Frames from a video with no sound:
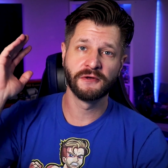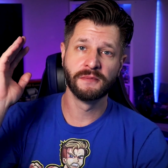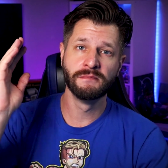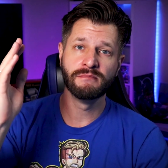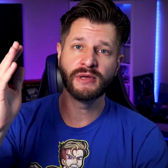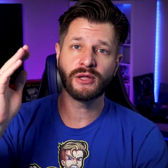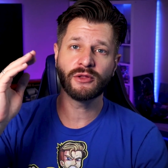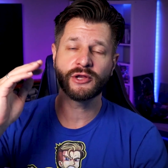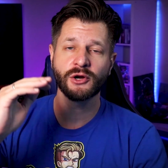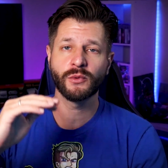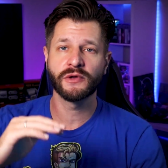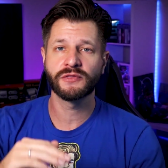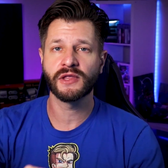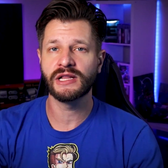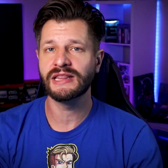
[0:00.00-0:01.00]
familiar
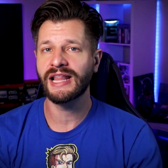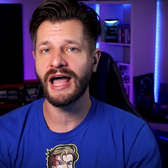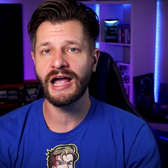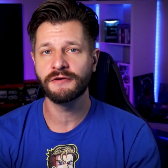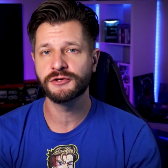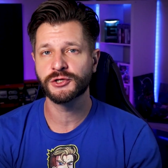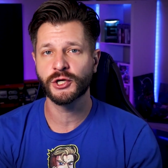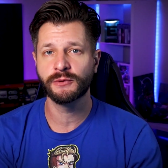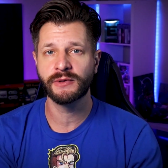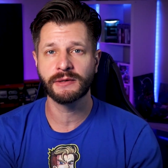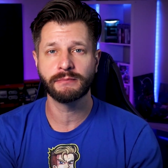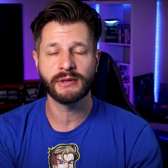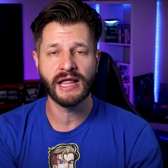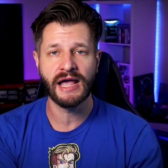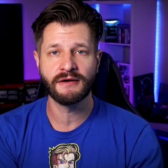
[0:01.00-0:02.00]
with the live
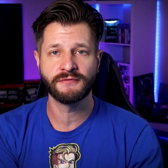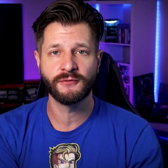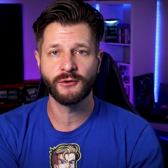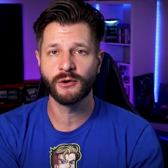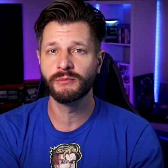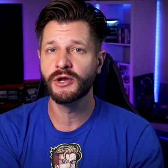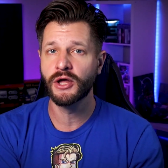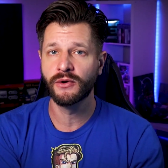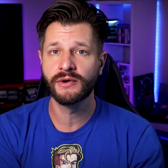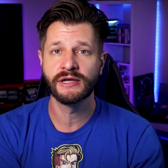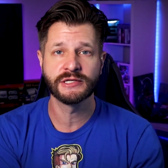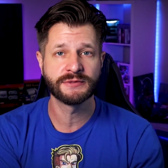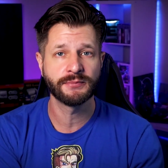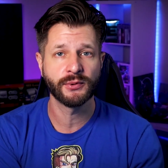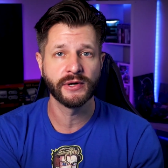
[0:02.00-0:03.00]
streaming platform known
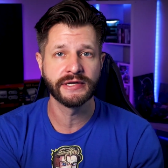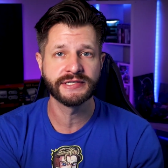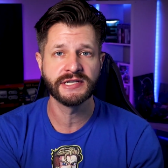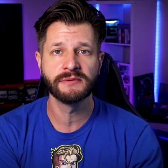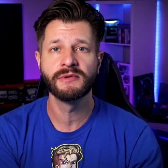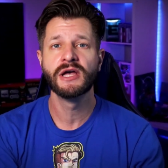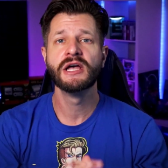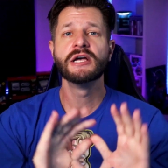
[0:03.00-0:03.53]
as Prism,